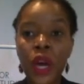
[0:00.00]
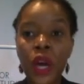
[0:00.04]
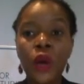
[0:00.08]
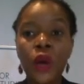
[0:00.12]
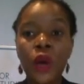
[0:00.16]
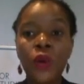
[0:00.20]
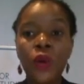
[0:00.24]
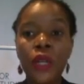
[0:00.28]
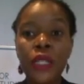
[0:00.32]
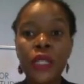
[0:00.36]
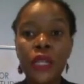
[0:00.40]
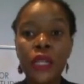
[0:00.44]

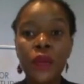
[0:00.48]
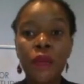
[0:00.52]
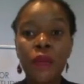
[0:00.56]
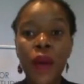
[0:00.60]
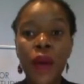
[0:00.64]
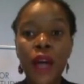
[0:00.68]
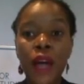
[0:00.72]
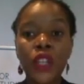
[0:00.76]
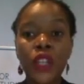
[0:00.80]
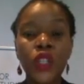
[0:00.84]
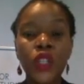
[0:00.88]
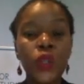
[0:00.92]
written
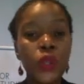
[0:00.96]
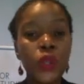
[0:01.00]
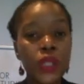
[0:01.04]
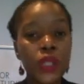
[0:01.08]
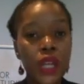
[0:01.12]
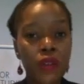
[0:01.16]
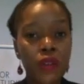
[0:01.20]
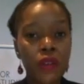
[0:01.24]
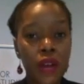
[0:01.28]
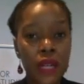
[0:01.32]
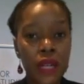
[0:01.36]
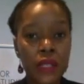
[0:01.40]
by
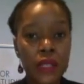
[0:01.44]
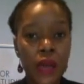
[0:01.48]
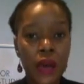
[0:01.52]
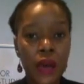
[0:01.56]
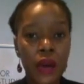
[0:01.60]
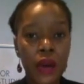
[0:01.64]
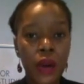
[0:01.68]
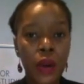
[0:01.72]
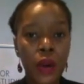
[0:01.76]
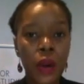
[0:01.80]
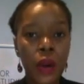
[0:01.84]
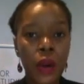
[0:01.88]
Tuesday
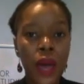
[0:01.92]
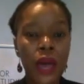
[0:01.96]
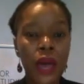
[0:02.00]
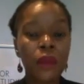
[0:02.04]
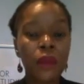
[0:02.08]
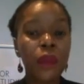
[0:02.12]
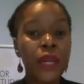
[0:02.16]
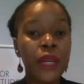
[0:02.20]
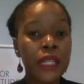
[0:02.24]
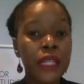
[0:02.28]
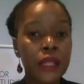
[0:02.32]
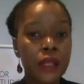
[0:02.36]
Reitano
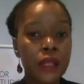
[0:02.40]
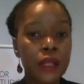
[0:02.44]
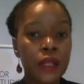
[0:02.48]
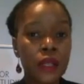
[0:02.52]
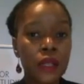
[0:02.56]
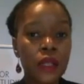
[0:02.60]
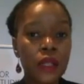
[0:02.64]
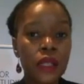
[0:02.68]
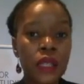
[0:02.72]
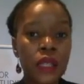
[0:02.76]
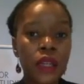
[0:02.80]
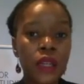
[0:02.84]
and Peter
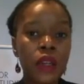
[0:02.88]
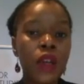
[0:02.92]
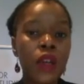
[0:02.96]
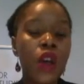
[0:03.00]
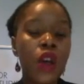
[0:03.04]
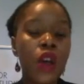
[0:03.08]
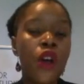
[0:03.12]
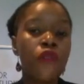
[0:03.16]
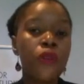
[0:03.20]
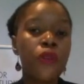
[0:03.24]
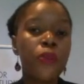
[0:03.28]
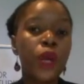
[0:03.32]
Tinti
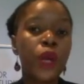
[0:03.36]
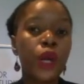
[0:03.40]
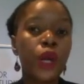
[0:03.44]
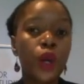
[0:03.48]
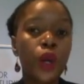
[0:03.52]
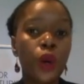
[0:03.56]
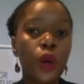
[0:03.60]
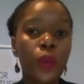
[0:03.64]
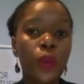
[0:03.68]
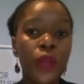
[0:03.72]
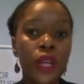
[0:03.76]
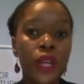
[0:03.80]
from the
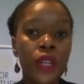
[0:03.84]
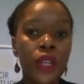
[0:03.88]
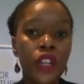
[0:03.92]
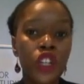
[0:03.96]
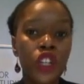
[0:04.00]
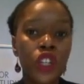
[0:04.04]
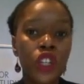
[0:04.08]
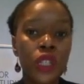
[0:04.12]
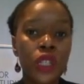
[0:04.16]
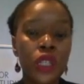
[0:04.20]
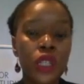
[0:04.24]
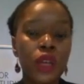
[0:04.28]
Global
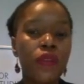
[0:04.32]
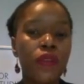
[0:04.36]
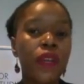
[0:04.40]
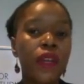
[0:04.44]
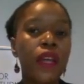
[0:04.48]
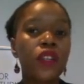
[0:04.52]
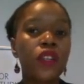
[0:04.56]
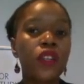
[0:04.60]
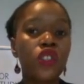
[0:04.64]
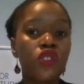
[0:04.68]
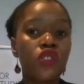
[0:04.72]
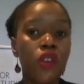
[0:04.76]
Initiative
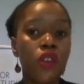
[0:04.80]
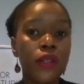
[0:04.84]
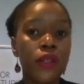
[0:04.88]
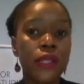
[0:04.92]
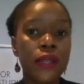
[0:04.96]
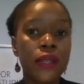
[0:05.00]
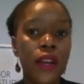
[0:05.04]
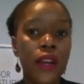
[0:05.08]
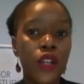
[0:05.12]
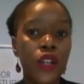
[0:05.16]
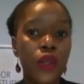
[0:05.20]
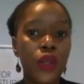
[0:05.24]
Against
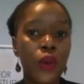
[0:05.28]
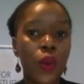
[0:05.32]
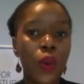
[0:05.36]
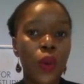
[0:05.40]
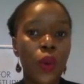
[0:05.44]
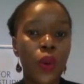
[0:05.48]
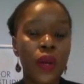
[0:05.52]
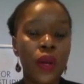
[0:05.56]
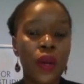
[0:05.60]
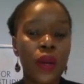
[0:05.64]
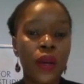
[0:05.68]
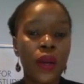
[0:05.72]
Transnational
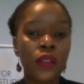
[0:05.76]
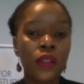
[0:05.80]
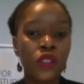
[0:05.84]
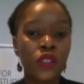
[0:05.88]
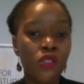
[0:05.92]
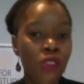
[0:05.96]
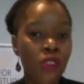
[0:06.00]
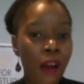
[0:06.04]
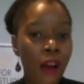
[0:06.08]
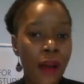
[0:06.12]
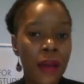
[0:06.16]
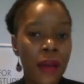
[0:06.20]
Organized
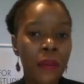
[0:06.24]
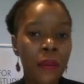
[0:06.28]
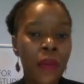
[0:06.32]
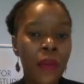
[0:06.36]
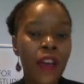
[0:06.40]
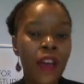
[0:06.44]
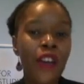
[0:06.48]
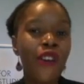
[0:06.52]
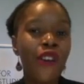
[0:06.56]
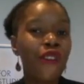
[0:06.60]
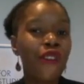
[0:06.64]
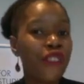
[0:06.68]
Crime,
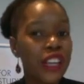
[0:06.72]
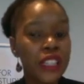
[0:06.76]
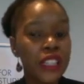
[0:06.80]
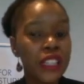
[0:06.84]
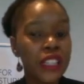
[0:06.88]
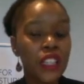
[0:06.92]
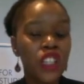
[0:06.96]
funded